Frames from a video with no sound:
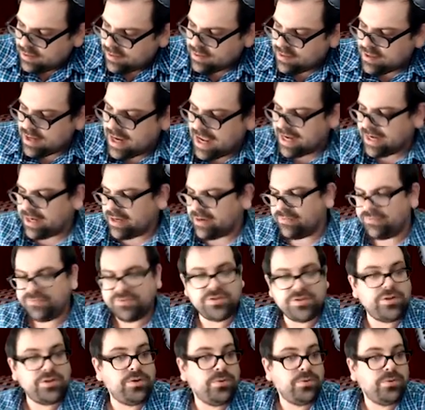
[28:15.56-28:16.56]
negative
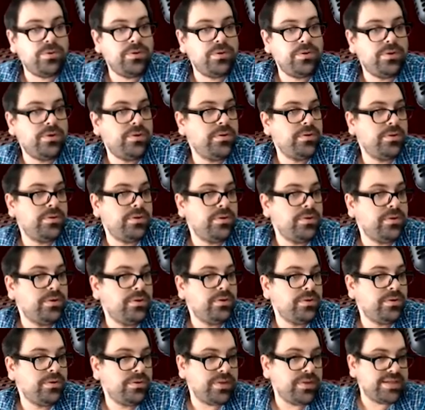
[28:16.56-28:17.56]
2.
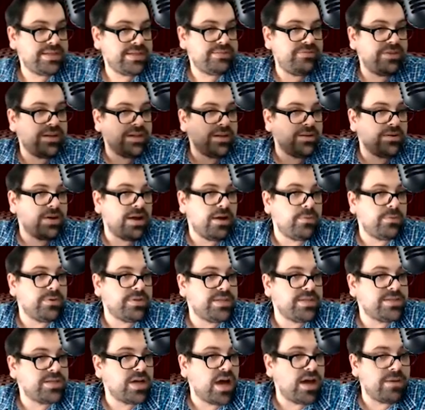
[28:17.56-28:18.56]
Let's figure out what
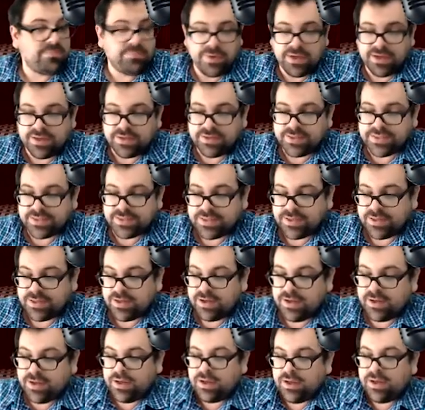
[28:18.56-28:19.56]
the top is.
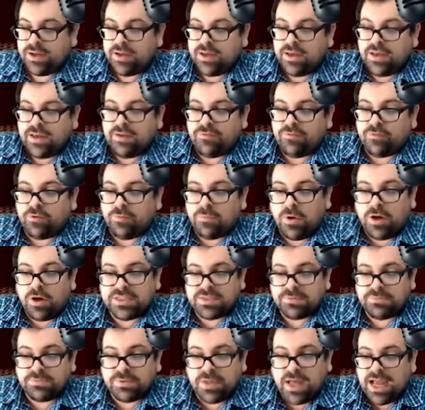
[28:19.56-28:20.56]
If we're
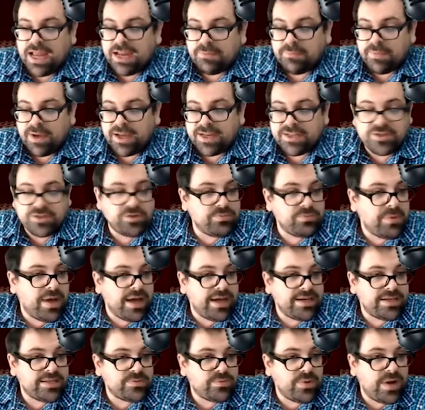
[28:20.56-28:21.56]
multiplying by 2
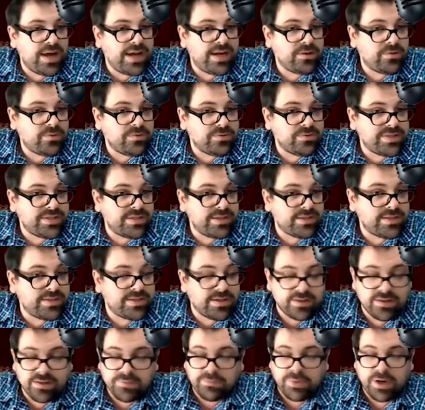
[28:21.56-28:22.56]
minus radical 6
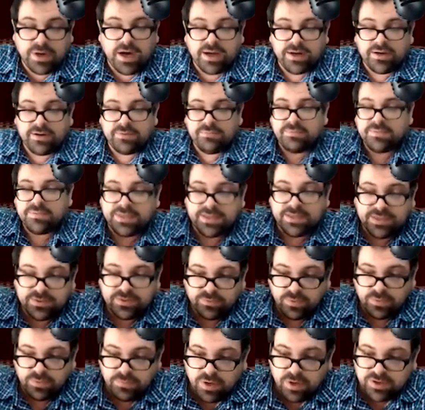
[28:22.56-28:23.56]
on the bottom, since
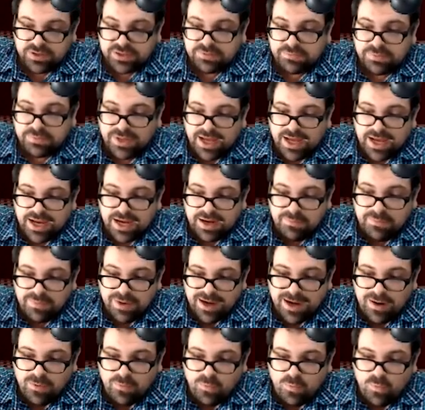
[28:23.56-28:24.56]
we're multiplying
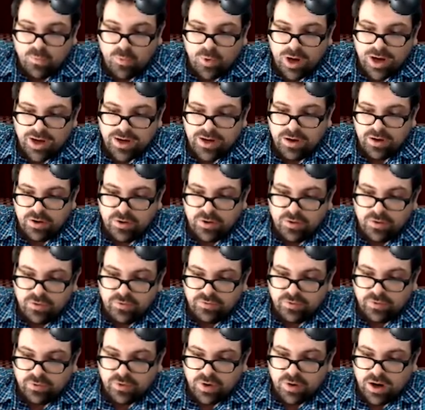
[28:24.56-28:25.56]
by 1
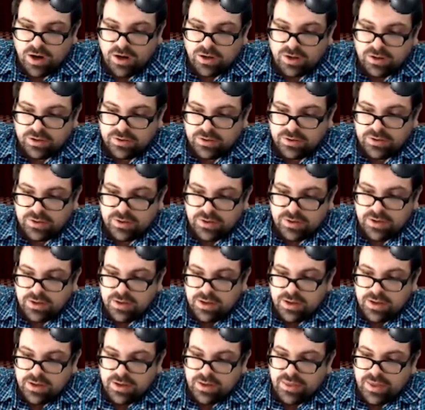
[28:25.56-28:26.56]
overall,
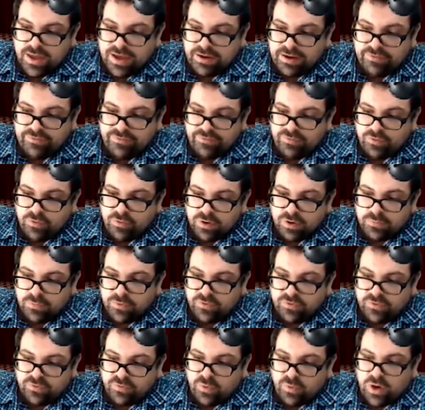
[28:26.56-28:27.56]
that form
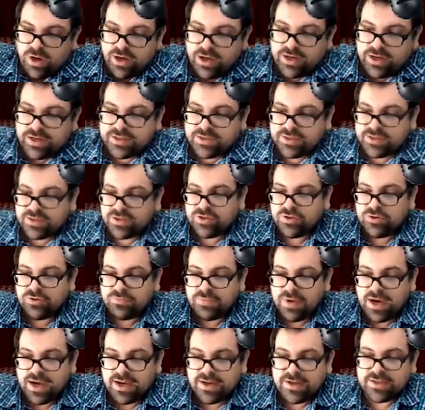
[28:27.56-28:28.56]
of 1 is 2
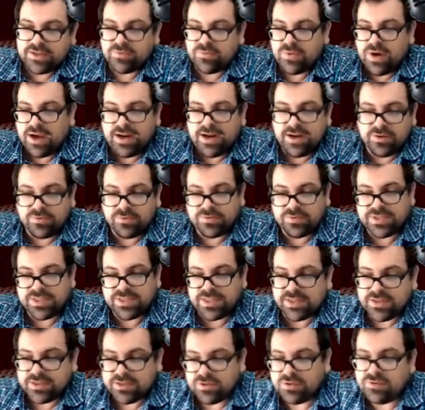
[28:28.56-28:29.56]
minus radical
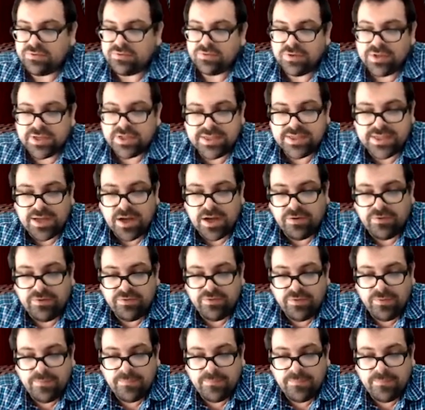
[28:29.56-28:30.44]
6 over itself.